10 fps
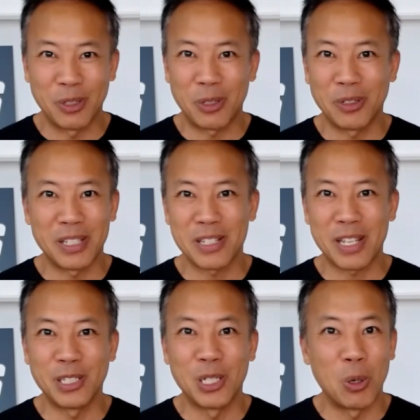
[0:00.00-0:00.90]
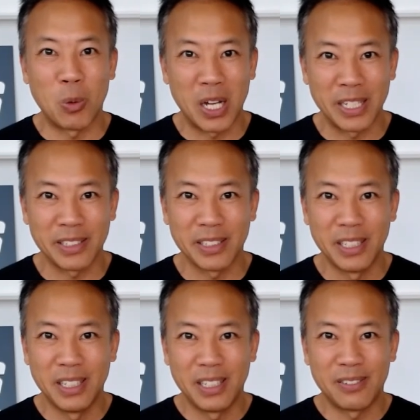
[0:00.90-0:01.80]
What are all the things that could go right,
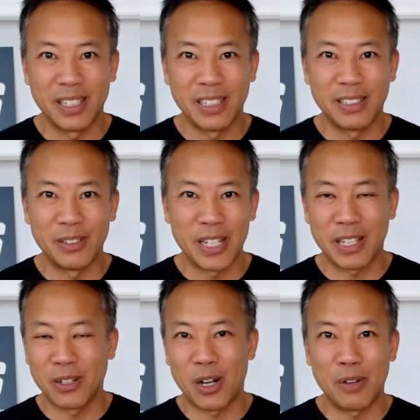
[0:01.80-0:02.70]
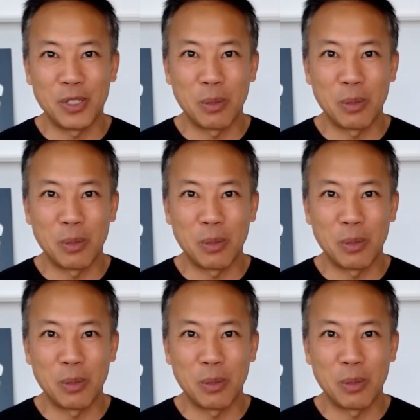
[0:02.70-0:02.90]
right? And you take it off.